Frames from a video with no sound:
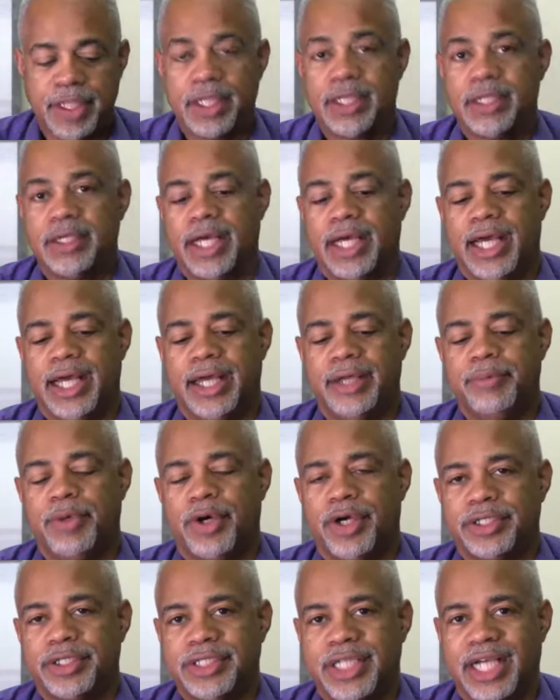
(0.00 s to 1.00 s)
Hi,
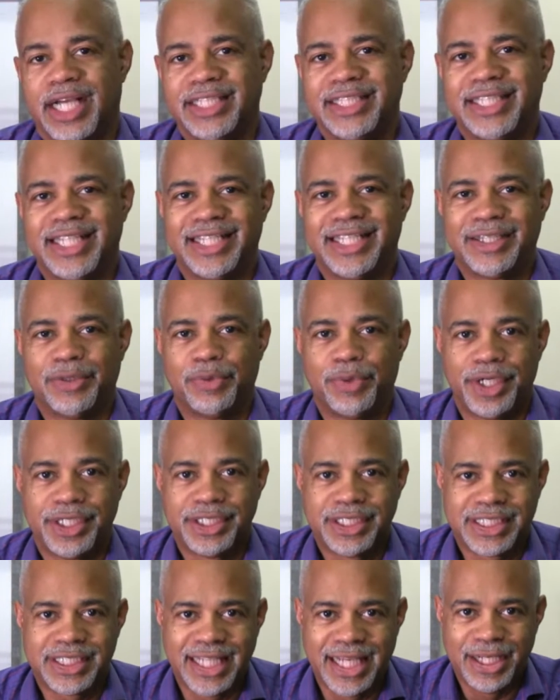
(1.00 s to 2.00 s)
Marc Giles here. I want to
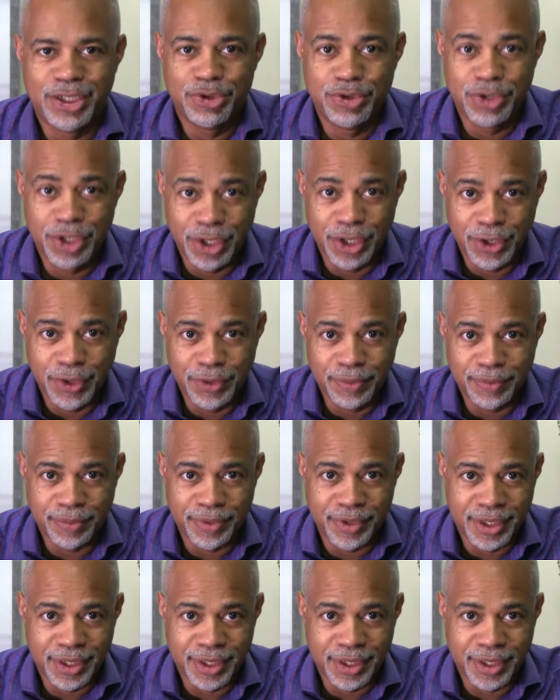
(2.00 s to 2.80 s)
just let you know